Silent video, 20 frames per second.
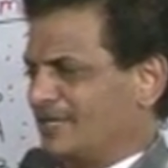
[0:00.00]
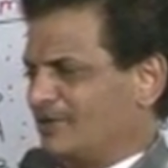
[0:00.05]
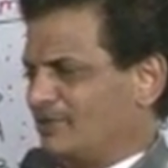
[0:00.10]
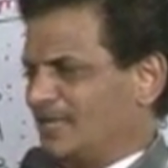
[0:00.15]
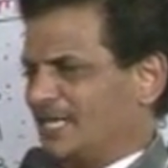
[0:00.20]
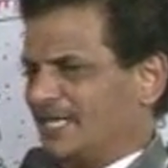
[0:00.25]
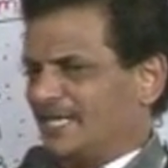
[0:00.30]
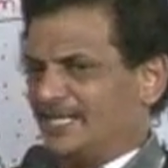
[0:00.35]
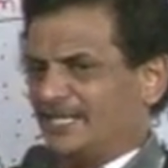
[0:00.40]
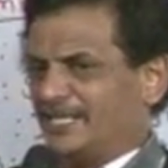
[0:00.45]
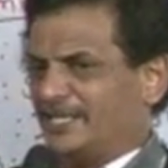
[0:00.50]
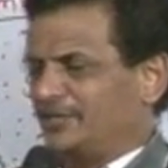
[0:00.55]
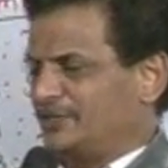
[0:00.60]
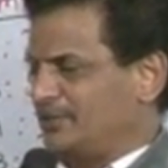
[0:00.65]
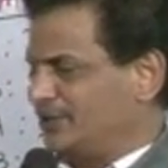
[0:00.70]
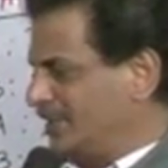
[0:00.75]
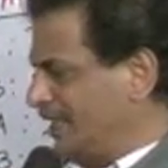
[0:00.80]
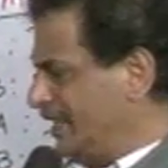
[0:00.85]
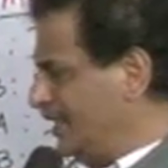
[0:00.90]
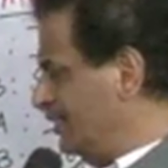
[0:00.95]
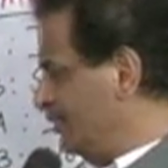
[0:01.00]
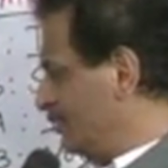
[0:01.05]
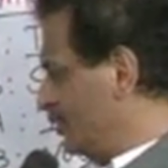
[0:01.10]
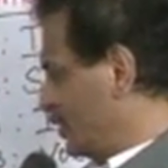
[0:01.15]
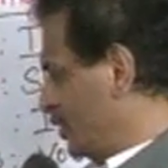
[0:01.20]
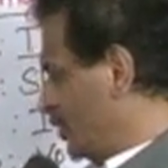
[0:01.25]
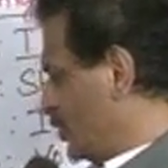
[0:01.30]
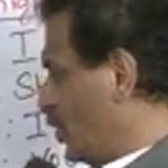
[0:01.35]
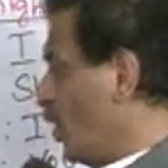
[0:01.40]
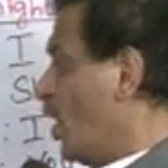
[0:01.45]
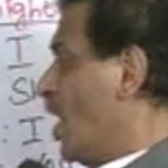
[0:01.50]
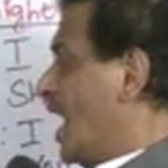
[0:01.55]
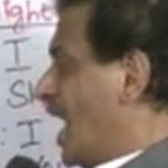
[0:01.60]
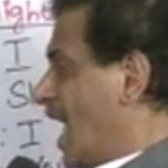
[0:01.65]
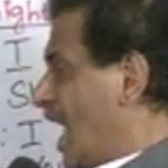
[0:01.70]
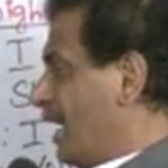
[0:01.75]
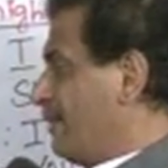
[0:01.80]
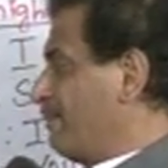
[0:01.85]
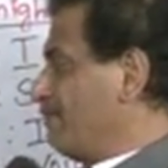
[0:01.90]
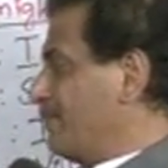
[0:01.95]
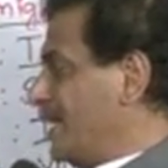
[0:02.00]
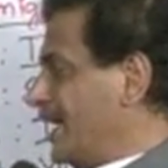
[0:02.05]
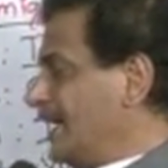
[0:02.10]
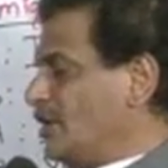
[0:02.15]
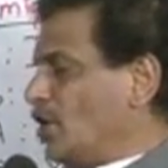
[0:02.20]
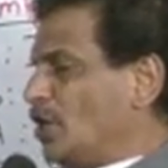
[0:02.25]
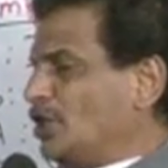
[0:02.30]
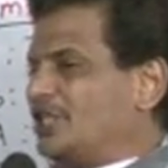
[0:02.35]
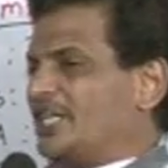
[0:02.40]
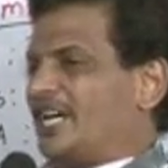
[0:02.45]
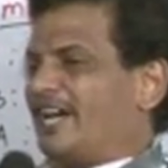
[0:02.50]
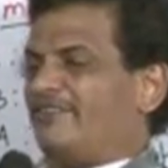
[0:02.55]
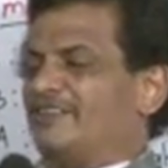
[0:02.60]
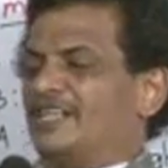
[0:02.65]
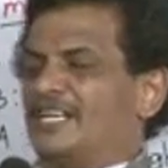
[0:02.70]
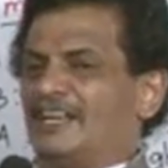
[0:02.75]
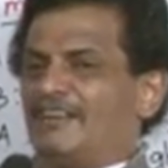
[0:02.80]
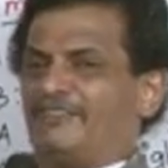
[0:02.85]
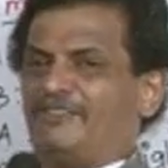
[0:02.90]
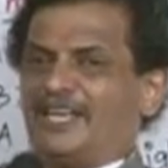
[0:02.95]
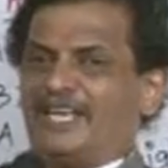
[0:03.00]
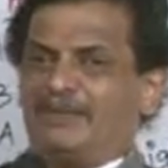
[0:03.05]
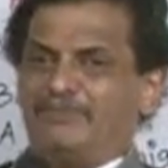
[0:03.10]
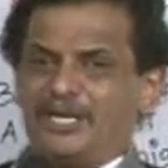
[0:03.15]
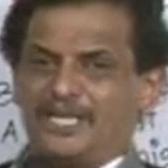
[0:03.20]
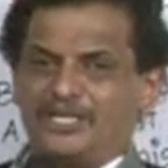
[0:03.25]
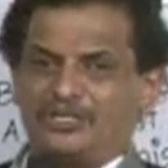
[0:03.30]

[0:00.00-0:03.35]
How can I lend you 10,000? So I may not have enough. I may